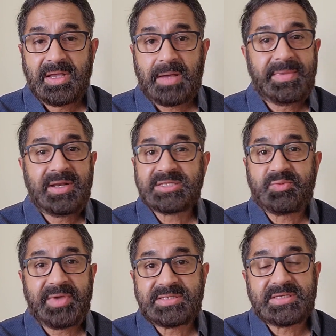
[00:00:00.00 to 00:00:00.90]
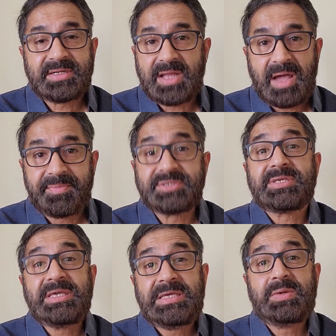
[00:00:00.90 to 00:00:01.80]
I mean, let's face it, it
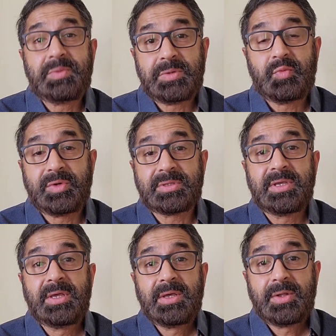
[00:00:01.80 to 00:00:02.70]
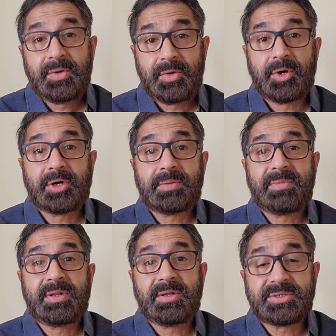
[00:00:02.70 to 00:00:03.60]
happens even with
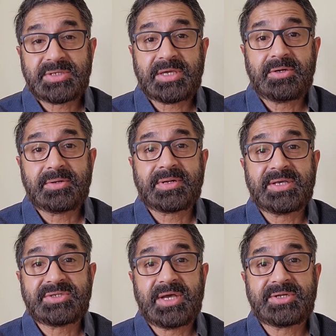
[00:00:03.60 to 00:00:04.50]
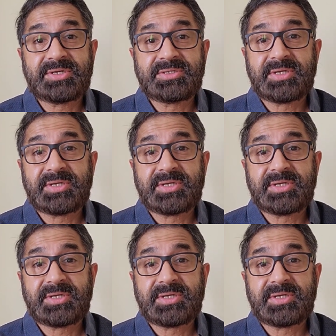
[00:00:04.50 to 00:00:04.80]
normal secure transactions.